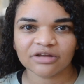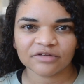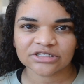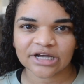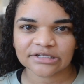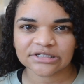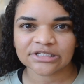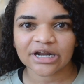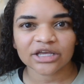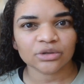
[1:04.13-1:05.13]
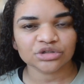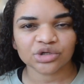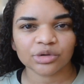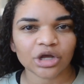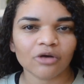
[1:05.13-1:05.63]
different sizes than I
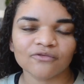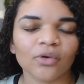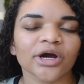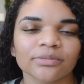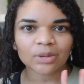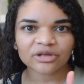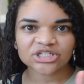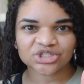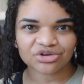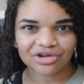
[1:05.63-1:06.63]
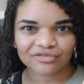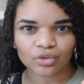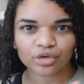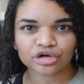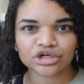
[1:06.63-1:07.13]
usually would go for. So I placed two
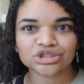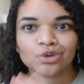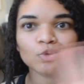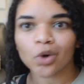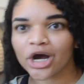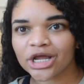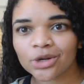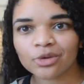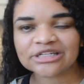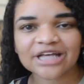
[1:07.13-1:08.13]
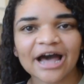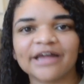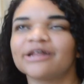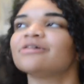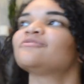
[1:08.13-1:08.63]
different orders. One was
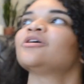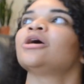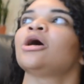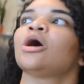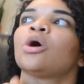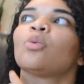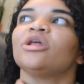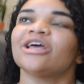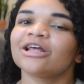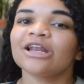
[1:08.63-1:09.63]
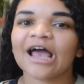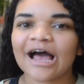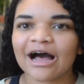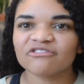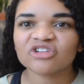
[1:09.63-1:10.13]
kind of when they didn't
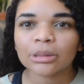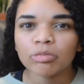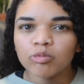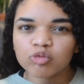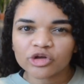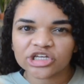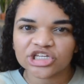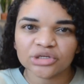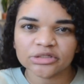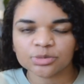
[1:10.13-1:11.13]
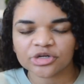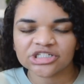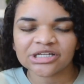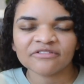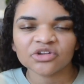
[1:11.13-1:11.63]
have really cute
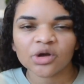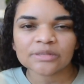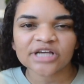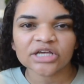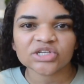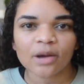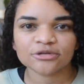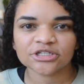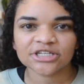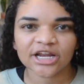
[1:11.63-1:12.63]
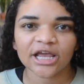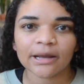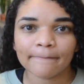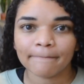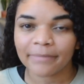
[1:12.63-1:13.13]
spring stuff on the website, so I was just
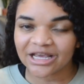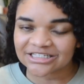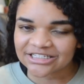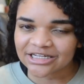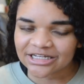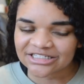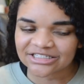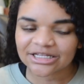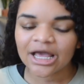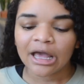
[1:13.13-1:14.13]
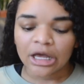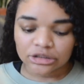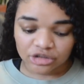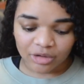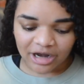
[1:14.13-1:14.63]
getting basics.
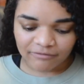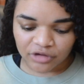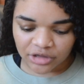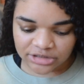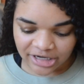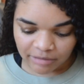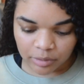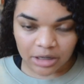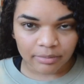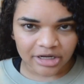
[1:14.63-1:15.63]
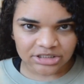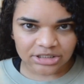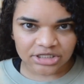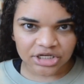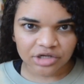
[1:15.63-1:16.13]
So you kind of notice I have a lot of
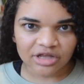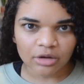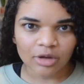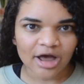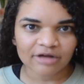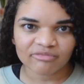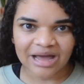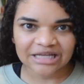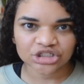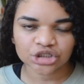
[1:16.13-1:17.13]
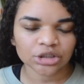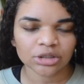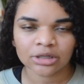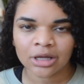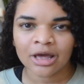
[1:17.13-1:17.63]
basics in here that'll kind of match
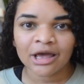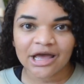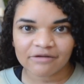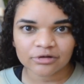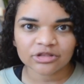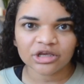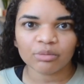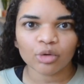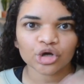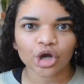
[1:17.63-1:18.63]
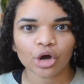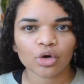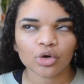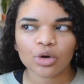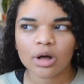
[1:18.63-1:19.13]
everything and will
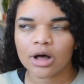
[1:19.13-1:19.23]
go